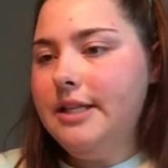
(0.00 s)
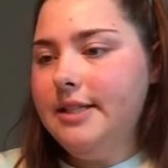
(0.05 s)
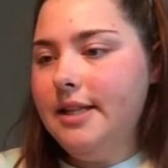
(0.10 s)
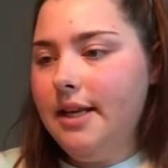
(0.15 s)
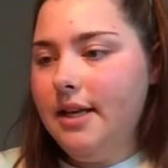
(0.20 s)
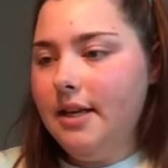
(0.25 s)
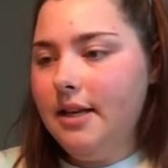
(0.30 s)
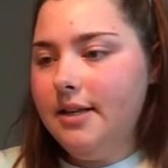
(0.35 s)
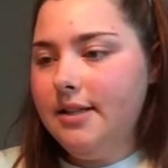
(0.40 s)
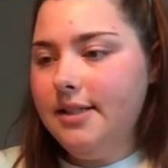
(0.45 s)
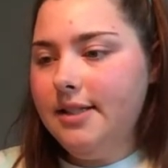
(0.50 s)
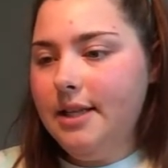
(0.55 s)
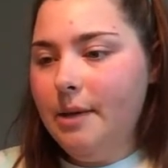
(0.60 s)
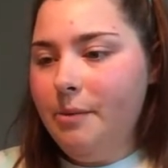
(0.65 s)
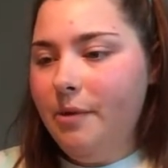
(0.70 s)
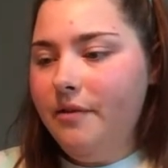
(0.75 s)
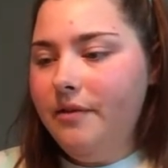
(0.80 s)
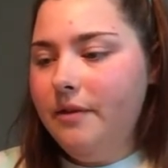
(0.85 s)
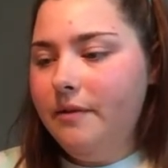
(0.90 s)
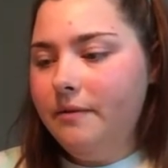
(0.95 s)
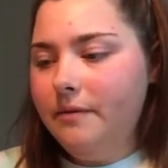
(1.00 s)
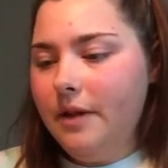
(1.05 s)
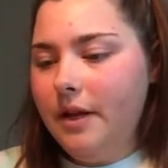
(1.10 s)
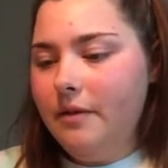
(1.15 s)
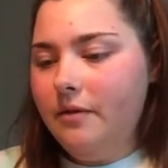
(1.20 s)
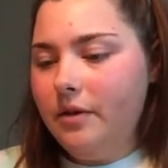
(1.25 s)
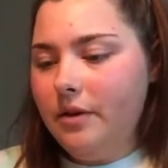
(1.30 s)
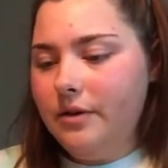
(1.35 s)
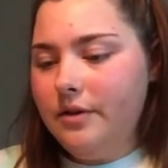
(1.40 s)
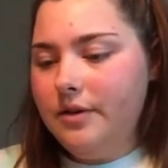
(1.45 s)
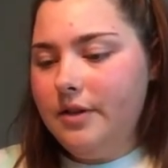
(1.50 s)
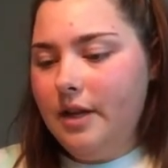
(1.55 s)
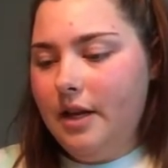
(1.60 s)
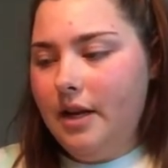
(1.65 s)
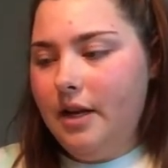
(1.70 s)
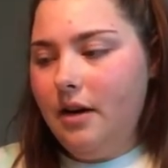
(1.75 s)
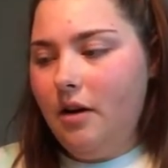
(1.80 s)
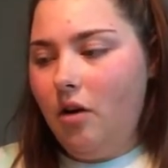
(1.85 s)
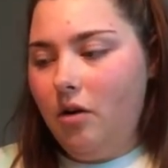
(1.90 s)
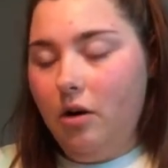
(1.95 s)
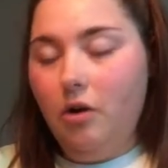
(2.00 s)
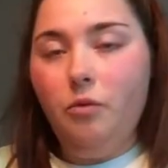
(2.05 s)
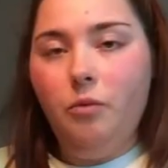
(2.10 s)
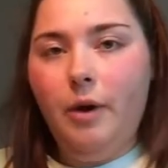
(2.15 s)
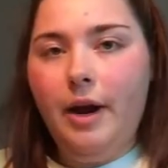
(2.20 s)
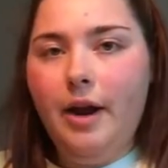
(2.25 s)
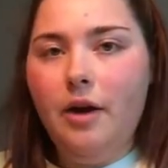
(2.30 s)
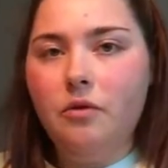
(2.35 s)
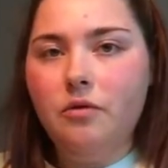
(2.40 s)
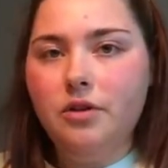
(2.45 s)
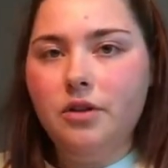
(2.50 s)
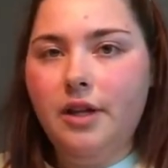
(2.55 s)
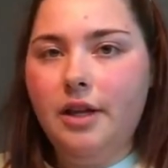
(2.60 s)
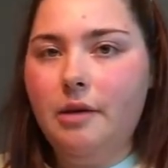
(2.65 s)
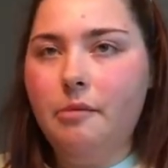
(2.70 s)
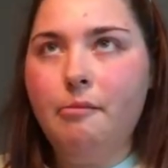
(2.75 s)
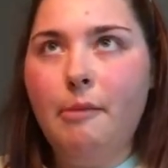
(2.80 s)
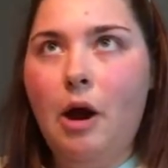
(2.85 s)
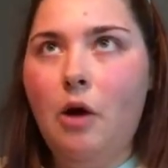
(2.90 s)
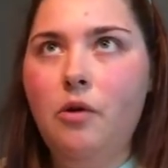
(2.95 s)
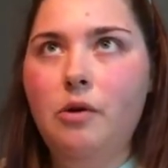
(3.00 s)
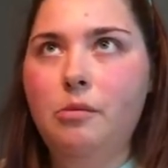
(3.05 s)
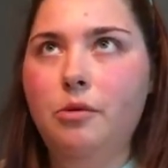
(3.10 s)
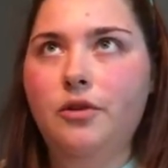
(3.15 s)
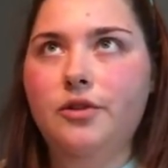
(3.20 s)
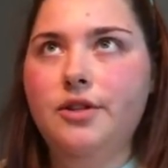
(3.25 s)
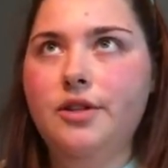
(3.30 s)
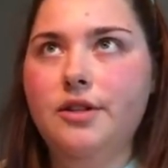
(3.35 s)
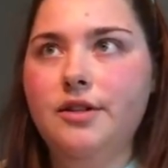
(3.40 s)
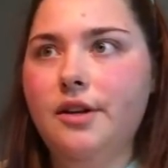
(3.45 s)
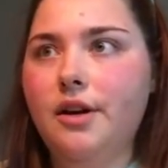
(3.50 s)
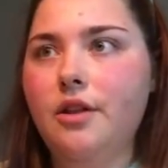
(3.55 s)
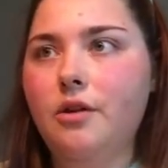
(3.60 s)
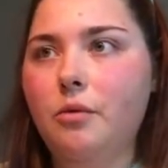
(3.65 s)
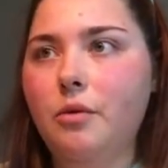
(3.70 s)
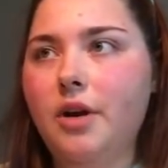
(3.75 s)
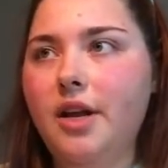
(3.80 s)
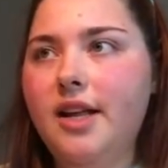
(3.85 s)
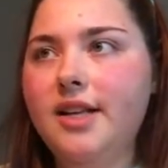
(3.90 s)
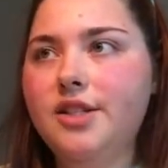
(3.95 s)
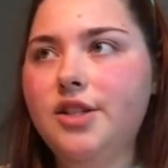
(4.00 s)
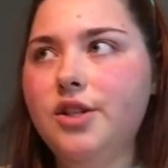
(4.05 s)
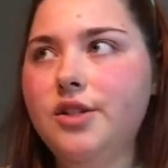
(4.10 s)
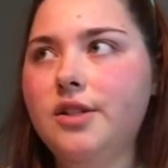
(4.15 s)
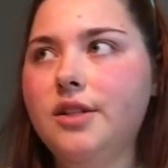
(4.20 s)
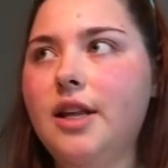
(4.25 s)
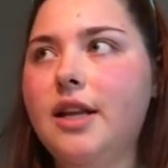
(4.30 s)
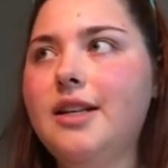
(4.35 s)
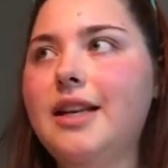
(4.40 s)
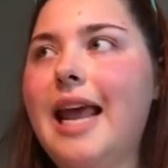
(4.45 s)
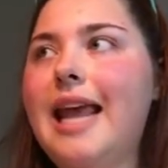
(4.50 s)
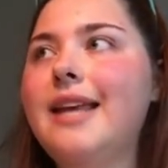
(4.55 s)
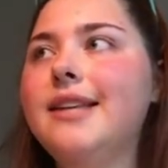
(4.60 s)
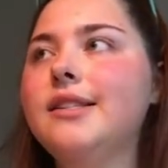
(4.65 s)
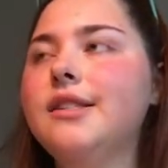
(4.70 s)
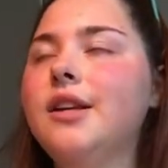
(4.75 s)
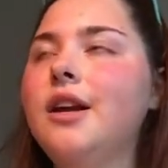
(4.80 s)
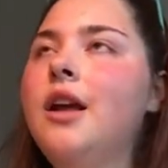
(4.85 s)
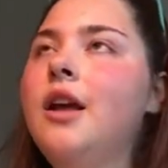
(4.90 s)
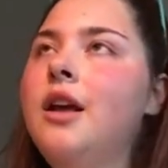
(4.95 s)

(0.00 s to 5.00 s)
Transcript: like some of the flavors that are around, like Maui Burst is another one, it's just, they taste